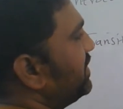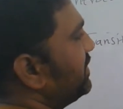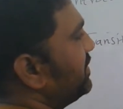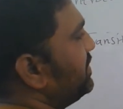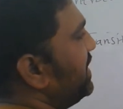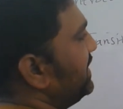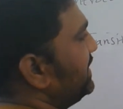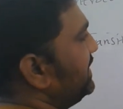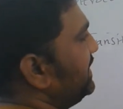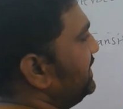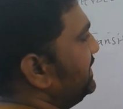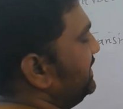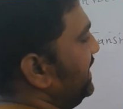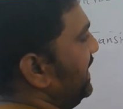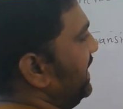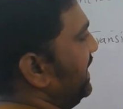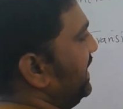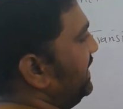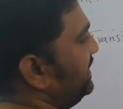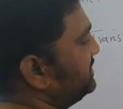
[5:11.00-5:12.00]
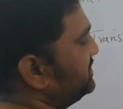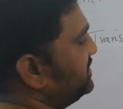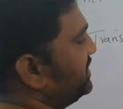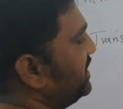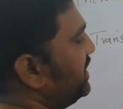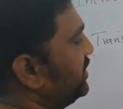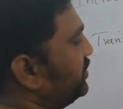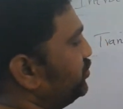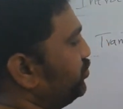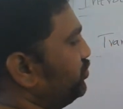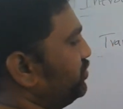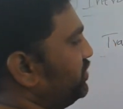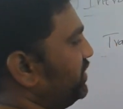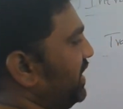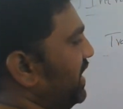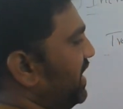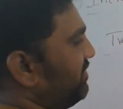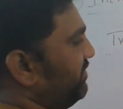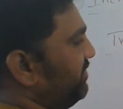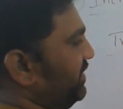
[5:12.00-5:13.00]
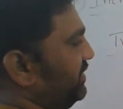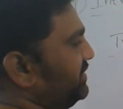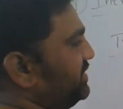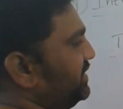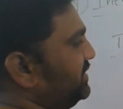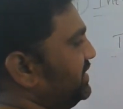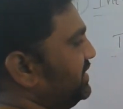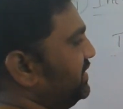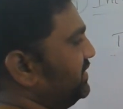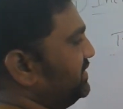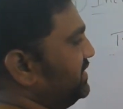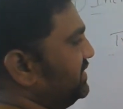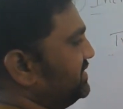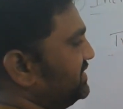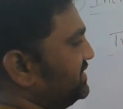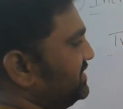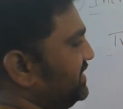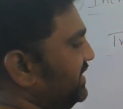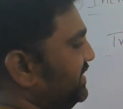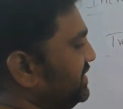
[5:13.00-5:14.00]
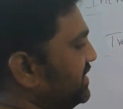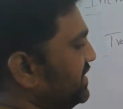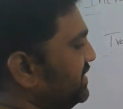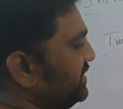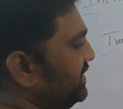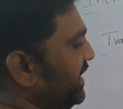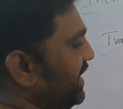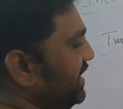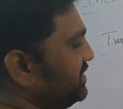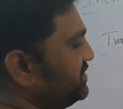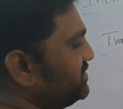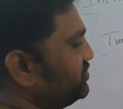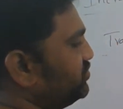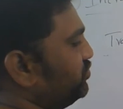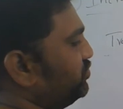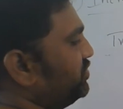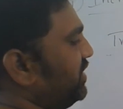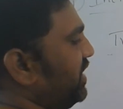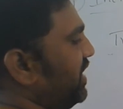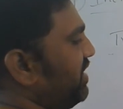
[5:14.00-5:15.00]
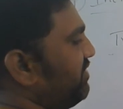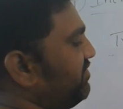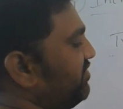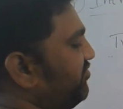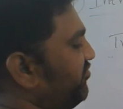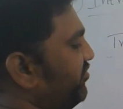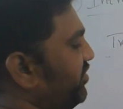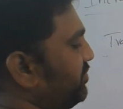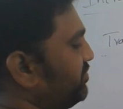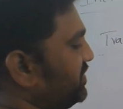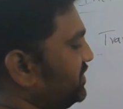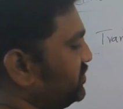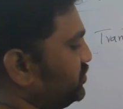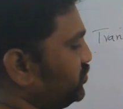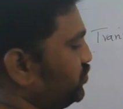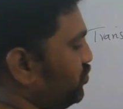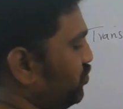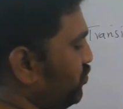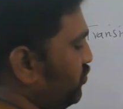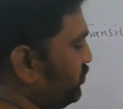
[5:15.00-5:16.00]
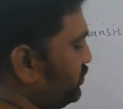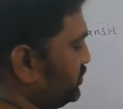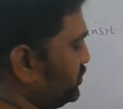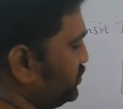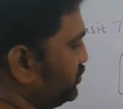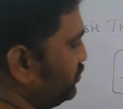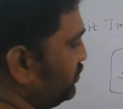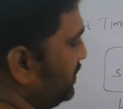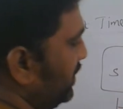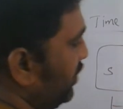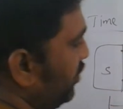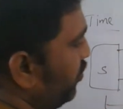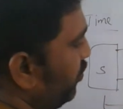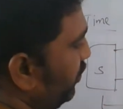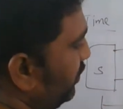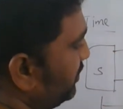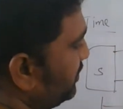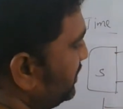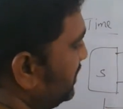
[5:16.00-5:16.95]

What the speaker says: that it takes to travel, that the signal takes to travel from the source to the load.